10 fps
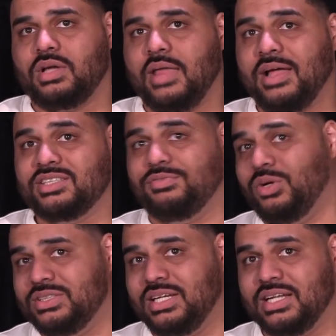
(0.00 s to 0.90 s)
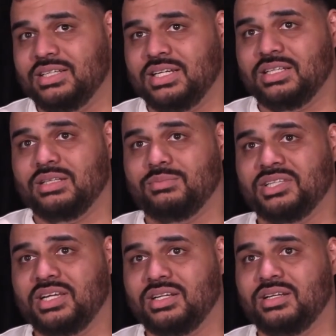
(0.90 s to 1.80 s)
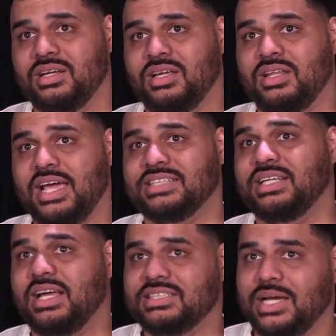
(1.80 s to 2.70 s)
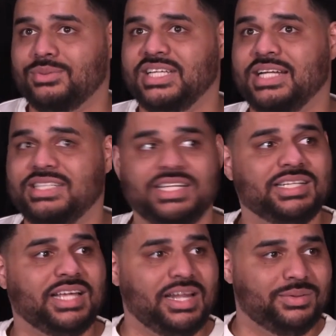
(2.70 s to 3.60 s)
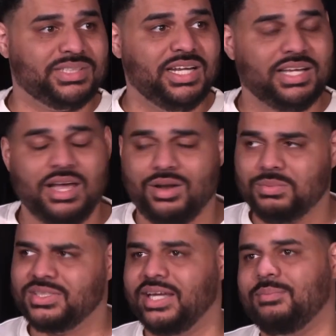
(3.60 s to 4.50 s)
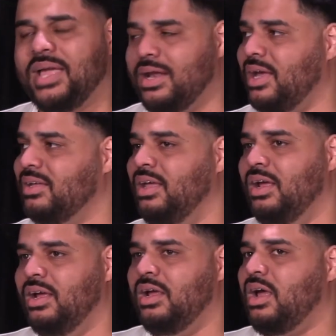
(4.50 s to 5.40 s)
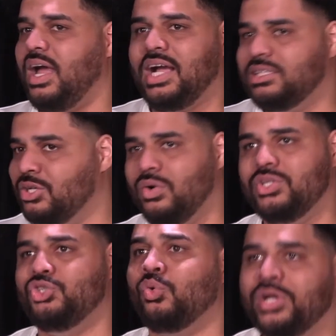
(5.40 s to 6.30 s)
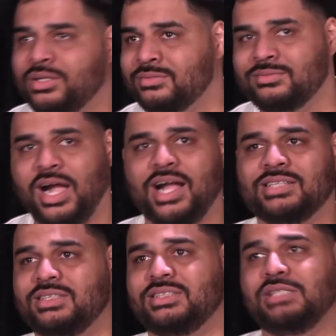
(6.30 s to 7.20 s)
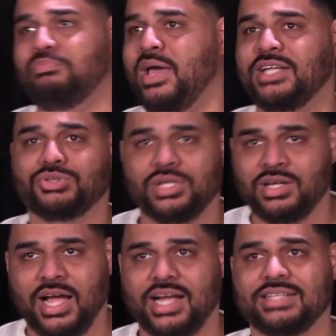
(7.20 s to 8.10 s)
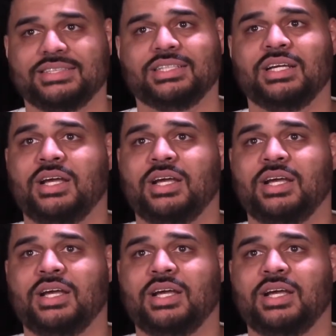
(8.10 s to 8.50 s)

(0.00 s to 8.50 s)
that's the first thing I did. But then as I was ending and I was getting out, I was like, man, I got to go to Jordan. I got to see Petra. I got to